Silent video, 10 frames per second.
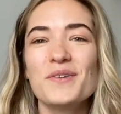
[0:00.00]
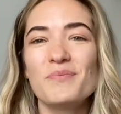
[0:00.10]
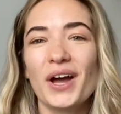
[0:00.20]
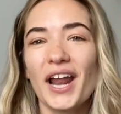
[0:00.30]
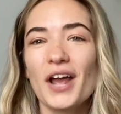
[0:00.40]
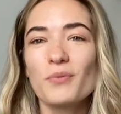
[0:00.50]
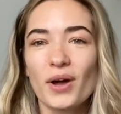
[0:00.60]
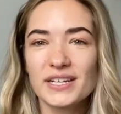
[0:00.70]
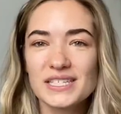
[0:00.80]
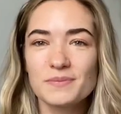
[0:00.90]
But I
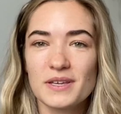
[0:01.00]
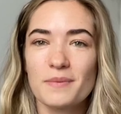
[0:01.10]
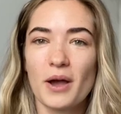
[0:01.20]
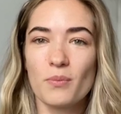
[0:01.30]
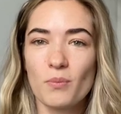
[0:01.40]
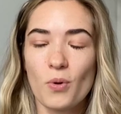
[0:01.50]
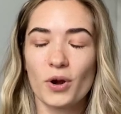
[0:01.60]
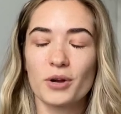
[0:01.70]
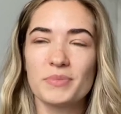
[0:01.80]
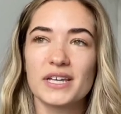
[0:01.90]
want it to be about
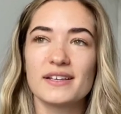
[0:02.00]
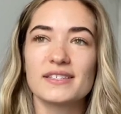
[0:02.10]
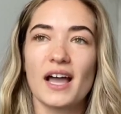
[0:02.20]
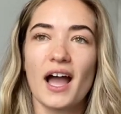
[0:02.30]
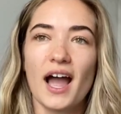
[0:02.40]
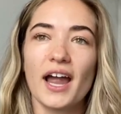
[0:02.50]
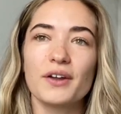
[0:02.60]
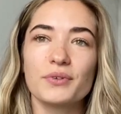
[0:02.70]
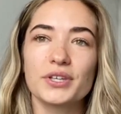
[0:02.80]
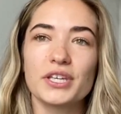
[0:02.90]
more because I
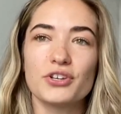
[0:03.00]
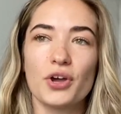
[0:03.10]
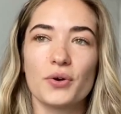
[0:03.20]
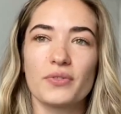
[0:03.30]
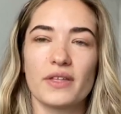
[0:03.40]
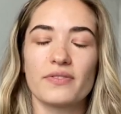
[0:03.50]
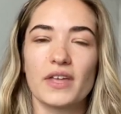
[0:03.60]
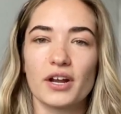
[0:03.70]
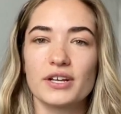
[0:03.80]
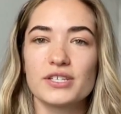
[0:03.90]
really know that
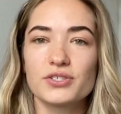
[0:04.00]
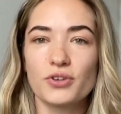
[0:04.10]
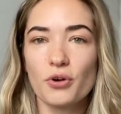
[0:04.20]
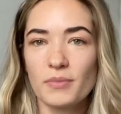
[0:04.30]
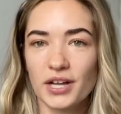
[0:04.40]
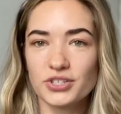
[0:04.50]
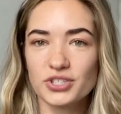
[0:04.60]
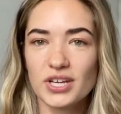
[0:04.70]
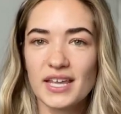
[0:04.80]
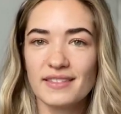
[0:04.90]
there is so much
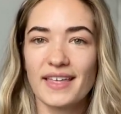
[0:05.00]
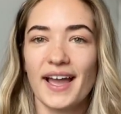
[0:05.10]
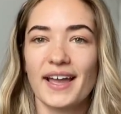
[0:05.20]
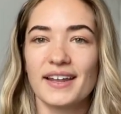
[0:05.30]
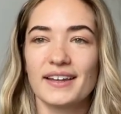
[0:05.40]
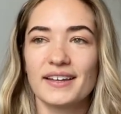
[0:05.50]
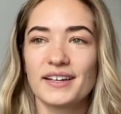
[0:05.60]
that